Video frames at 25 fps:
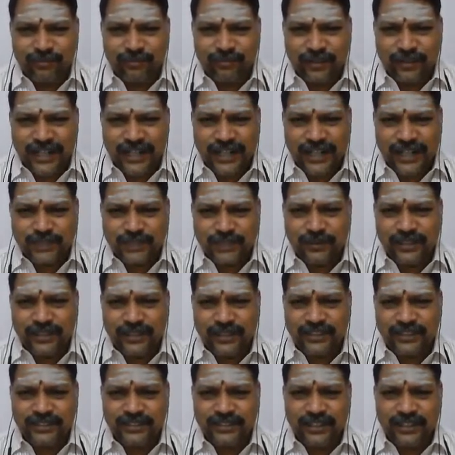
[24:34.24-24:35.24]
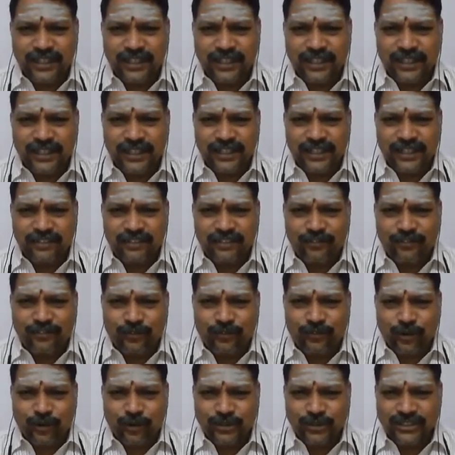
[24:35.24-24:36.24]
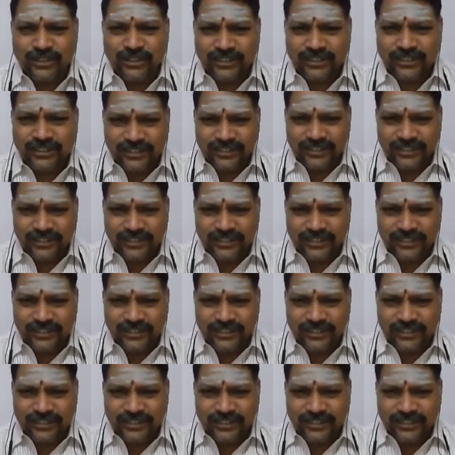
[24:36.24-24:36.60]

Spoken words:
transportation forces